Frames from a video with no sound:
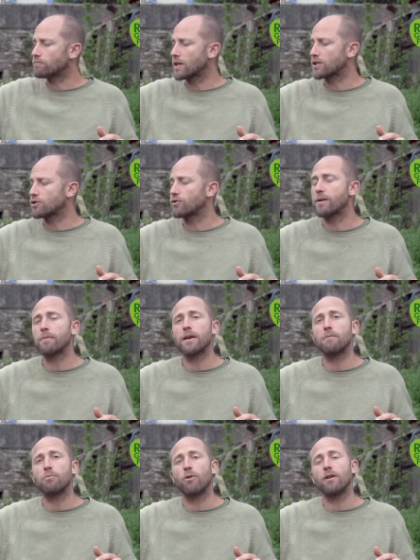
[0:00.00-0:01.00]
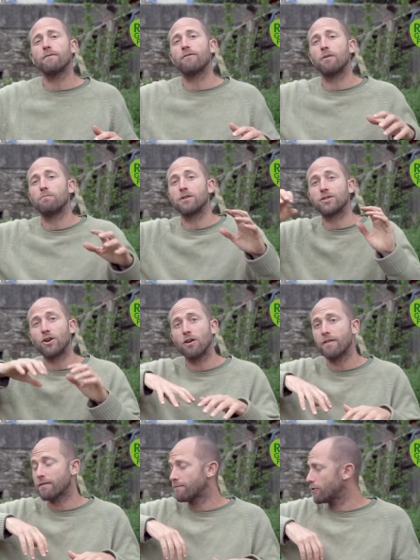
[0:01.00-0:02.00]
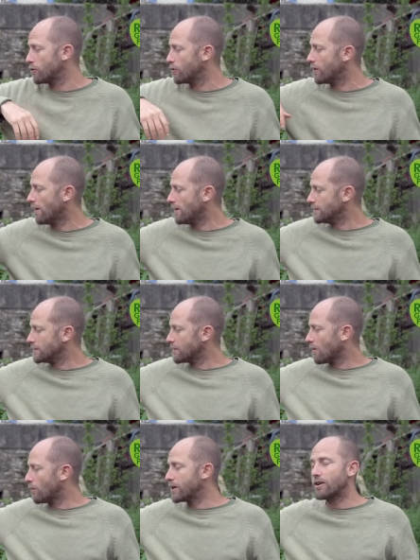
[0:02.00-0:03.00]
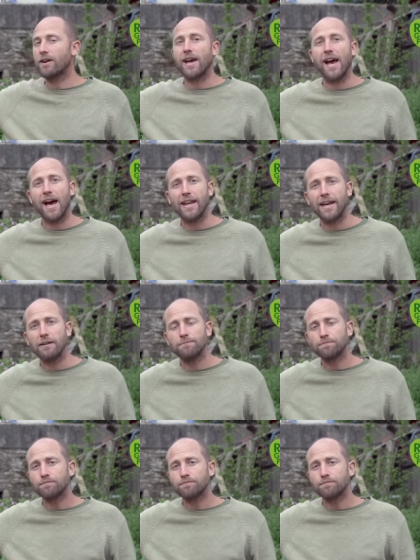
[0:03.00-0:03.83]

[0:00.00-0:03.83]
extremely important for preserving food when you're canning